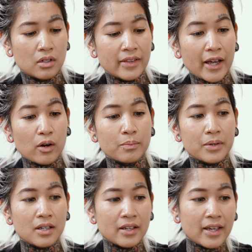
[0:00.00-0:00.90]
And that'll
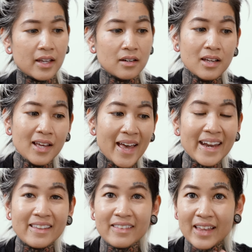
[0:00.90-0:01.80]
be, again,
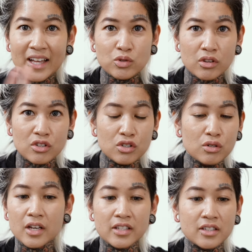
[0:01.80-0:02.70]
anything that ends with a
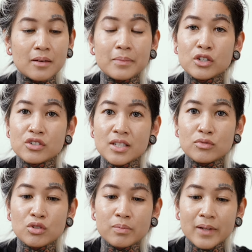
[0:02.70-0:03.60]
2 is gonna be your deep tooth